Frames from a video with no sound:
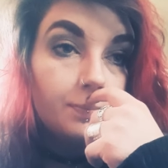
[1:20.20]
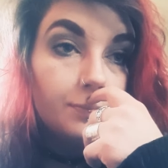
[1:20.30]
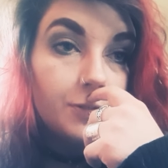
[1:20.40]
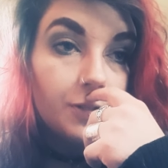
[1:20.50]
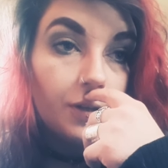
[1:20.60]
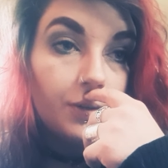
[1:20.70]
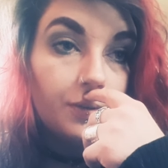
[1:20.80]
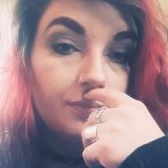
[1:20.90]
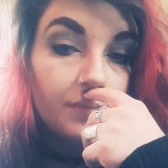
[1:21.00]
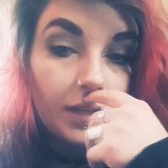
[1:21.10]

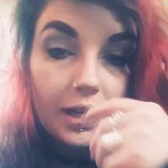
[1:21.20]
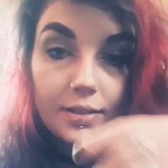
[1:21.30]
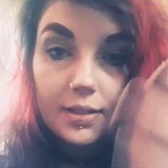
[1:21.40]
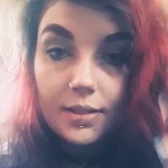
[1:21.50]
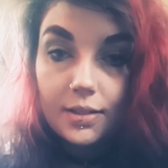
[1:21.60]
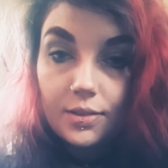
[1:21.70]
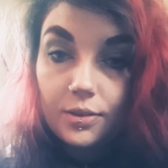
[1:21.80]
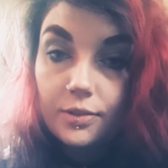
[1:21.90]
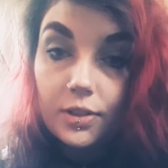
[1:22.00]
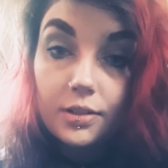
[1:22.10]
So I guess this is
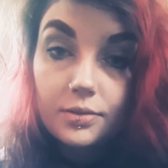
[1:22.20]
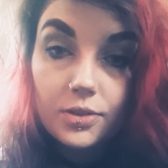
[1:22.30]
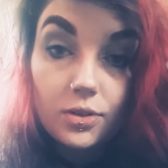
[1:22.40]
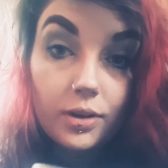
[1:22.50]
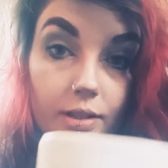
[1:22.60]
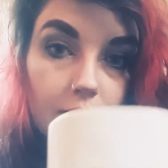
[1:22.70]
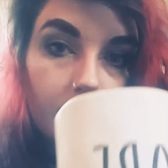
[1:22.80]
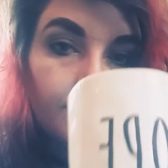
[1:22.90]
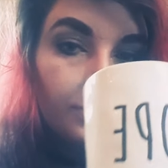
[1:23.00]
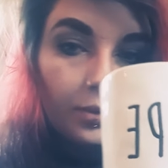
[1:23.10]
sort of a story
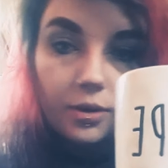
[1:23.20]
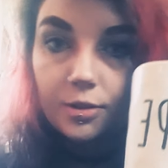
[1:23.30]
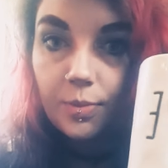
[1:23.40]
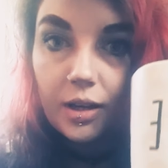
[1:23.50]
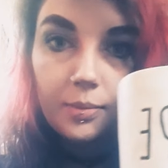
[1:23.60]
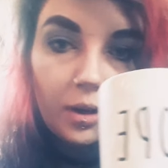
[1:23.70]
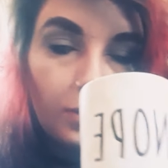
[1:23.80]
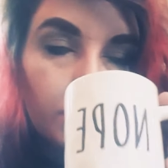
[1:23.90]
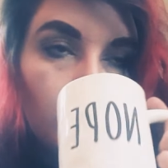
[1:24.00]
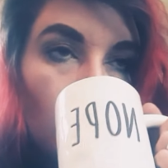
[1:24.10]
time, or is becoming
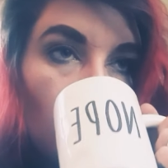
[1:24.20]
one.